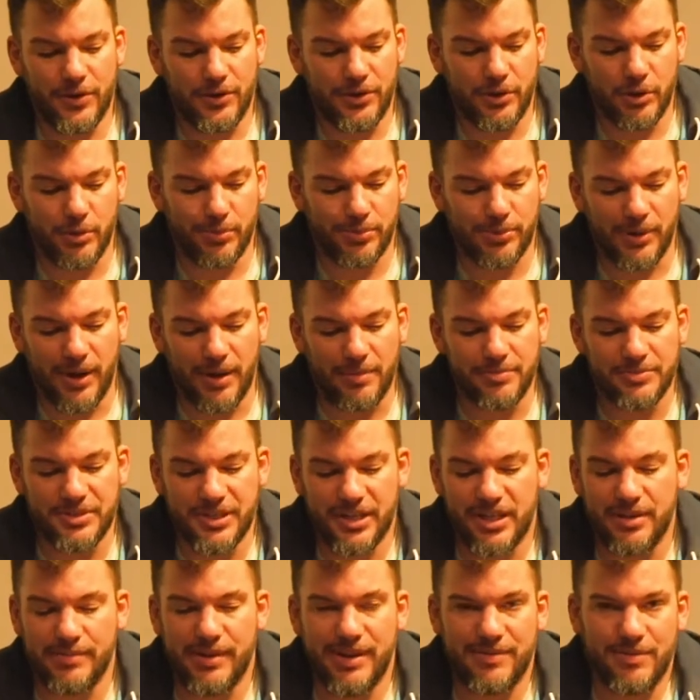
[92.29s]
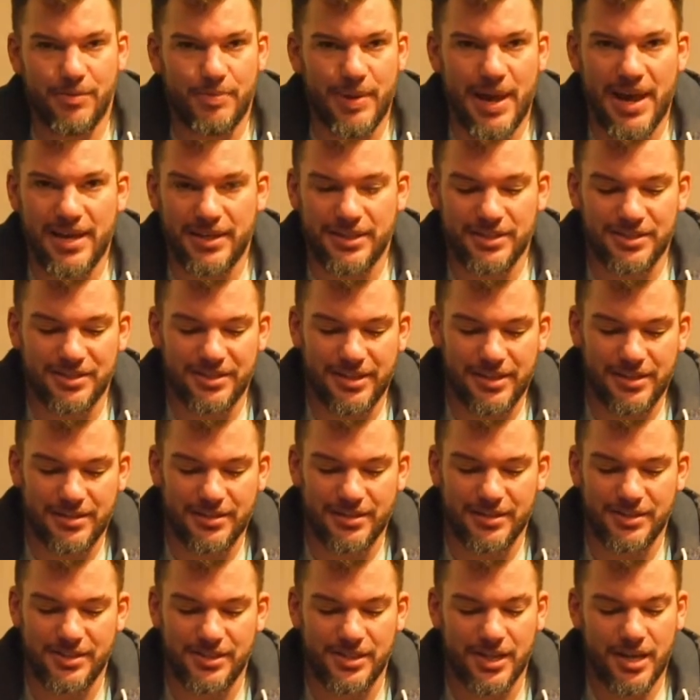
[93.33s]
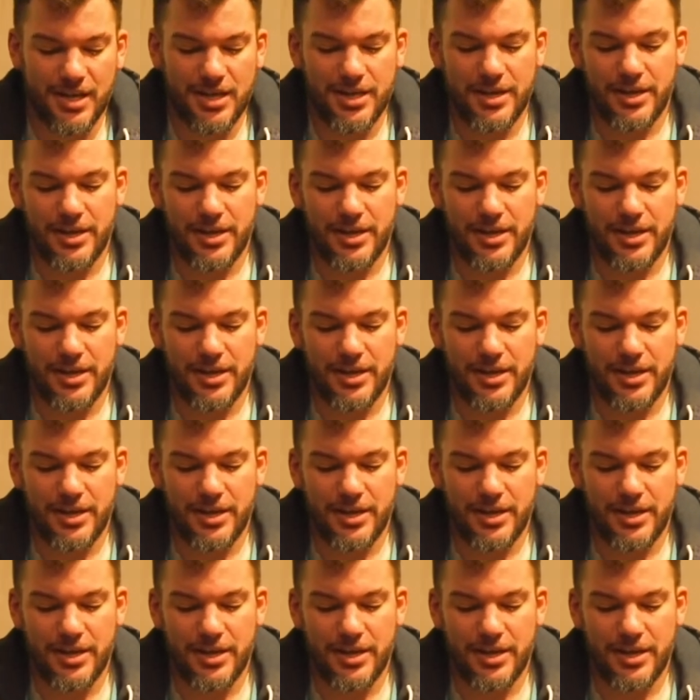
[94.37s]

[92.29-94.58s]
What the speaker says: little problems that come out of a package like this.